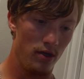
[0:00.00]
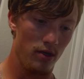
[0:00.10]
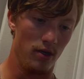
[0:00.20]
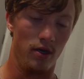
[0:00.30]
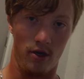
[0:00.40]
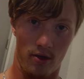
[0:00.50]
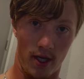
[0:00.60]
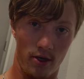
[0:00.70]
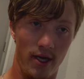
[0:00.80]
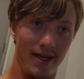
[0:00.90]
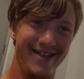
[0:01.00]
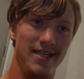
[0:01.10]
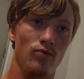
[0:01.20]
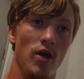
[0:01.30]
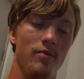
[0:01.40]
and you know, like you're hitting like
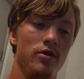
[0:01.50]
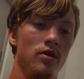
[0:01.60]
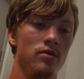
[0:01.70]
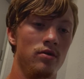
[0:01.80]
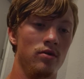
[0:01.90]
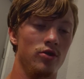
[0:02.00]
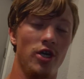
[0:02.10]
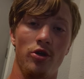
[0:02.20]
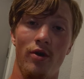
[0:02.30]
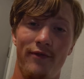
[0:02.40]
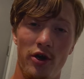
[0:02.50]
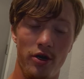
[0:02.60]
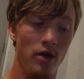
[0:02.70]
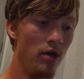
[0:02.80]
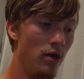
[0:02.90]
10 reps or trying to go to
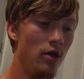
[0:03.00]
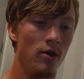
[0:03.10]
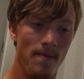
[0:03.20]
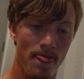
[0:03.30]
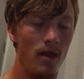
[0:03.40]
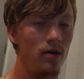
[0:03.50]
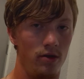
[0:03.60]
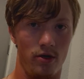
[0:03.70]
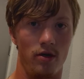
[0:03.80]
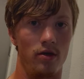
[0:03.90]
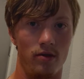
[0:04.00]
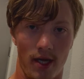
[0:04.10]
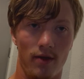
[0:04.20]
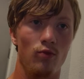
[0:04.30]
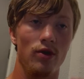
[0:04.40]
failure, you're gonna
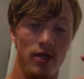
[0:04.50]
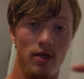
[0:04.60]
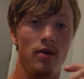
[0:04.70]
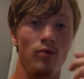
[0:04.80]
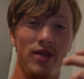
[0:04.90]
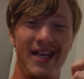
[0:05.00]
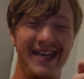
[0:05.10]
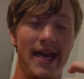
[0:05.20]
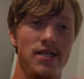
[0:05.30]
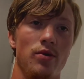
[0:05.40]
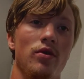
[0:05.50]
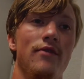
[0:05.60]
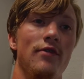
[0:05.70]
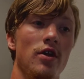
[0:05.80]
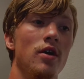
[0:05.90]
like really engage it, really
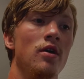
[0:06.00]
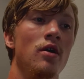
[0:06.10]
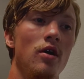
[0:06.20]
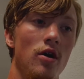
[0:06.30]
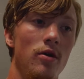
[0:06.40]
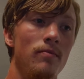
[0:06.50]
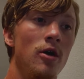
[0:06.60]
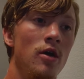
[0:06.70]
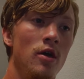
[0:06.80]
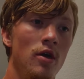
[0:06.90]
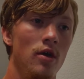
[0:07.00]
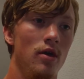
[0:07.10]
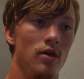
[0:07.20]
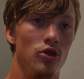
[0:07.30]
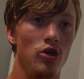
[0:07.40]
feel it.
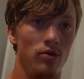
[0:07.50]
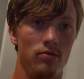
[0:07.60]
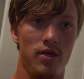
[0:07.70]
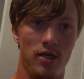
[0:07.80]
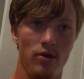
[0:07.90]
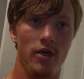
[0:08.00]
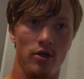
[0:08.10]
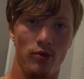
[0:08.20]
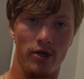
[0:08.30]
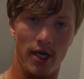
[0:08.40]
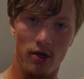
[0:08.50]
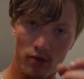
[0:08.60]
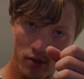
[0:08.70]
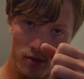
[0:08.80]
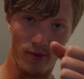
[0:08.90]
you can still hit your rear delt
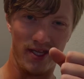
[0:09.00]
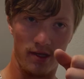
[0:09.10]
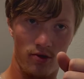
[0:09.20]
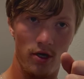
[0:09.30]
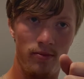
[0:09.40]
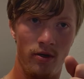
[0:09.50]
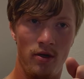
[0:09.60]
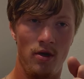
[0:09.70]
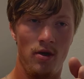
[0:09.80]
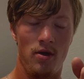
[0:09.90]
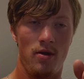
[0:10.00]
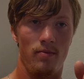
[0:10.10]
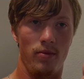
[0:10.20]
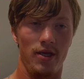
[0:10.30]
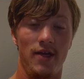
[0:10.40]
with this grip.
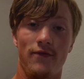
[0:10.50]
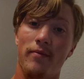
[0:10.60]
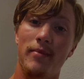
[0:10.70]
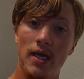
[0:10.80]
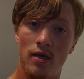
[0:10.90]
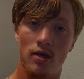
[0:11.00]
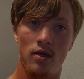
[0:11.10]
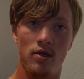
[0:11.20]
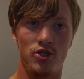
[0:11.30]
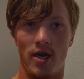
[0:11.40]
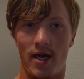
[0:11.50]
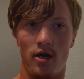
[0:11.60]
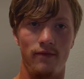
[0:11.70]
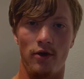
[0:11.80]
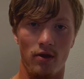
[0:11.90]
But at least for me, try it
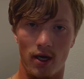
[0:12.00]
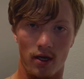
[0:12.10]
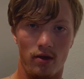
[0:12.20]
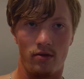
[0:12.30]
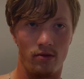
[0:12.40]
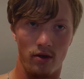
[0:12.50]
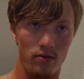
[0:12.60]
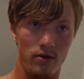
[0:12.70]
out. If you don't like it, you know, do